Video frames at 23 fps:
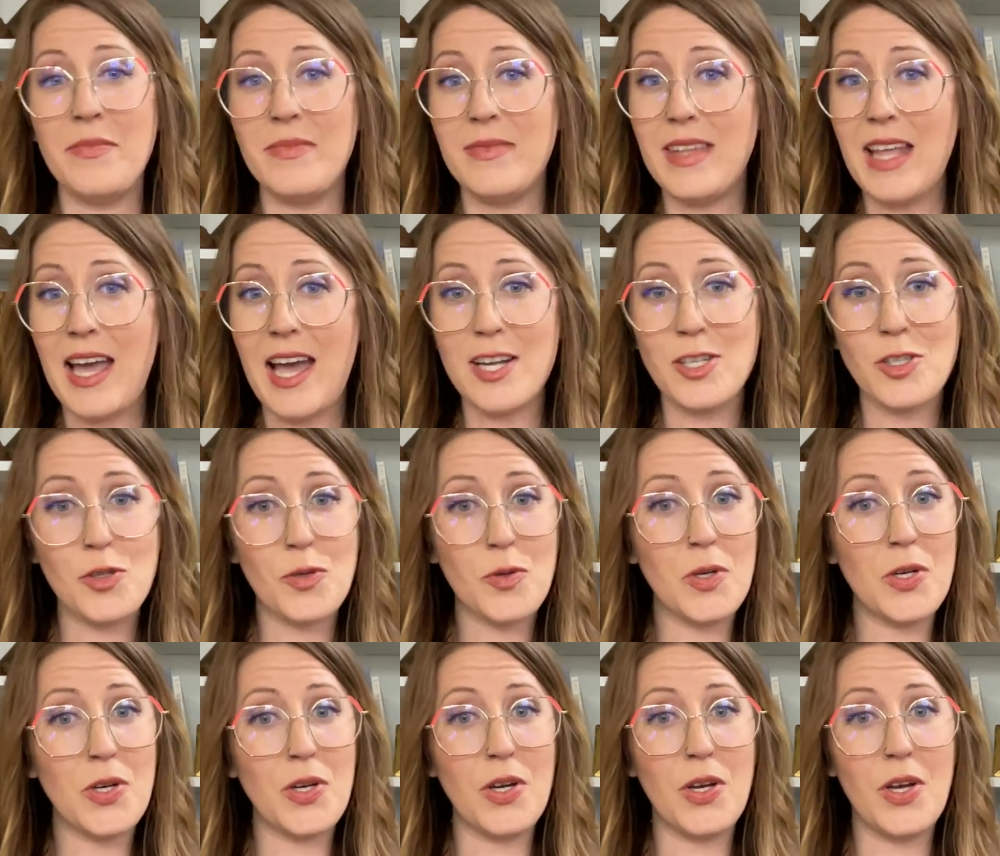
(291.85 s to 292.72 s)

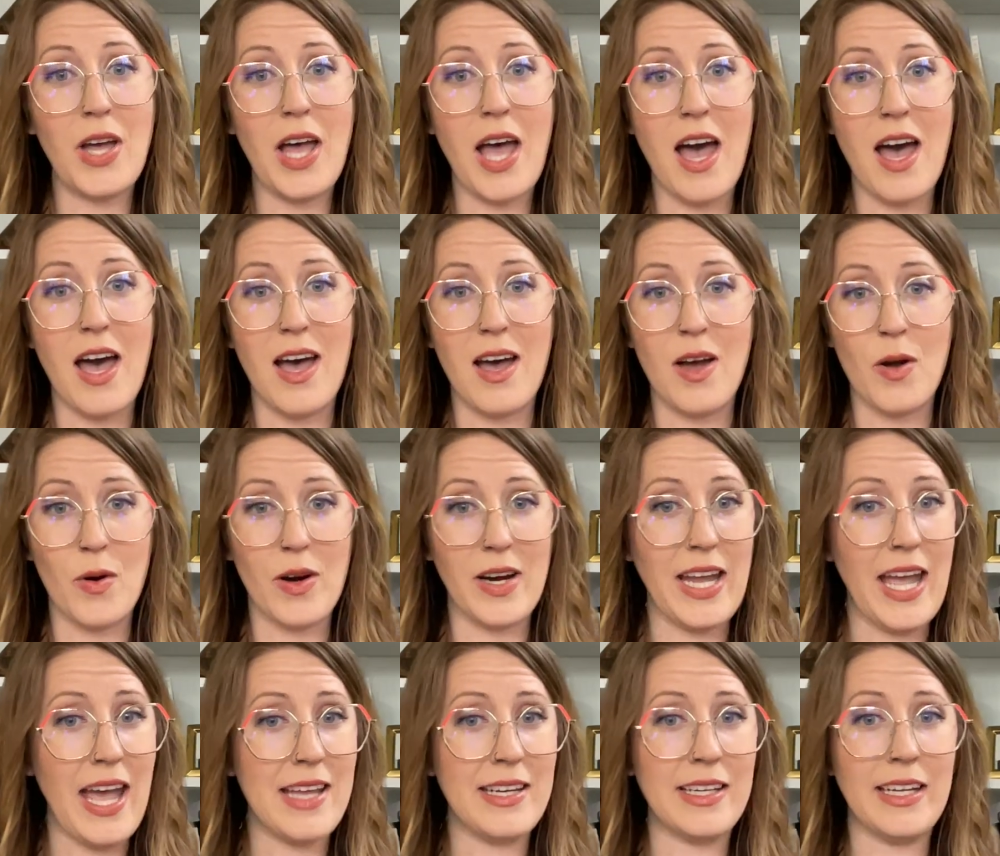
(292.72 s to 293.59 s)
Natural,
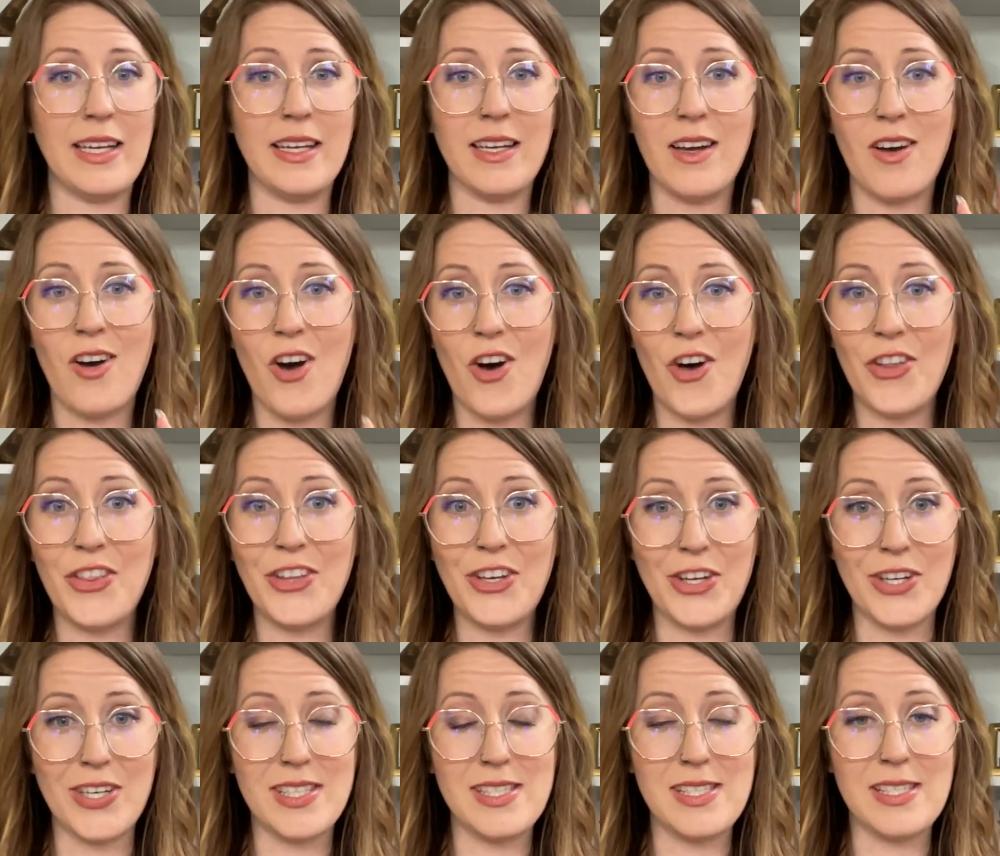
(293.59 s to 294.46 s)
organic, all the
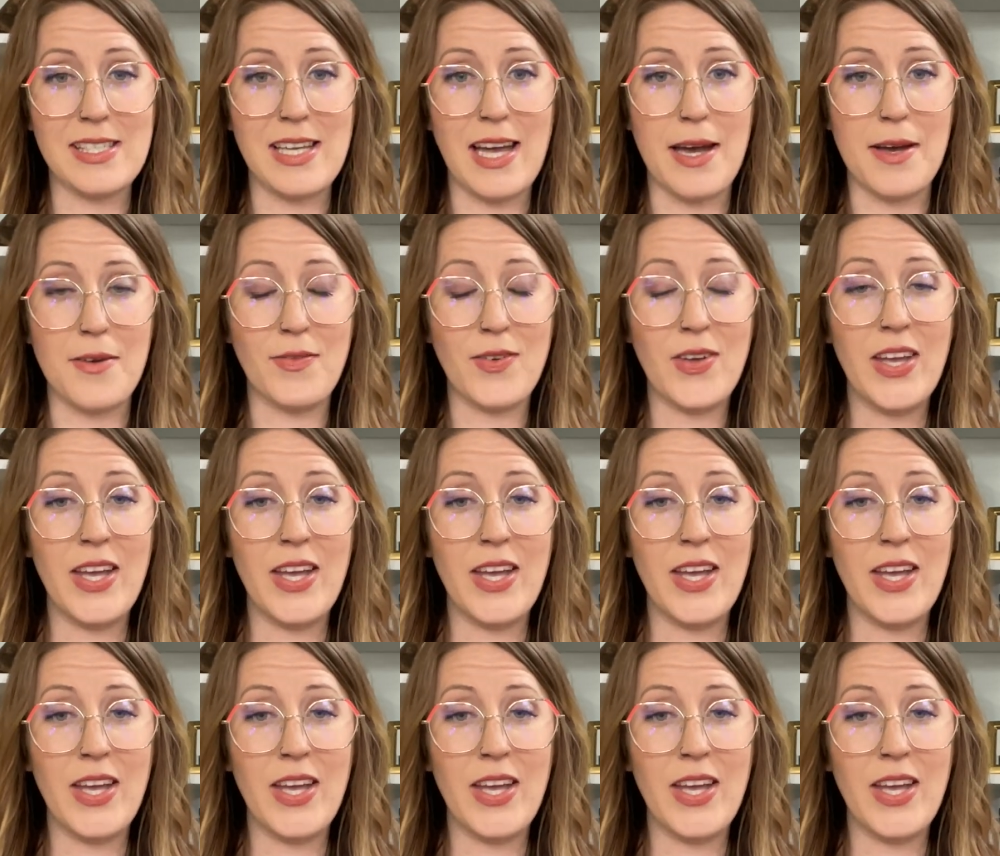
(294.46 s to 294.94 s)
good stuff.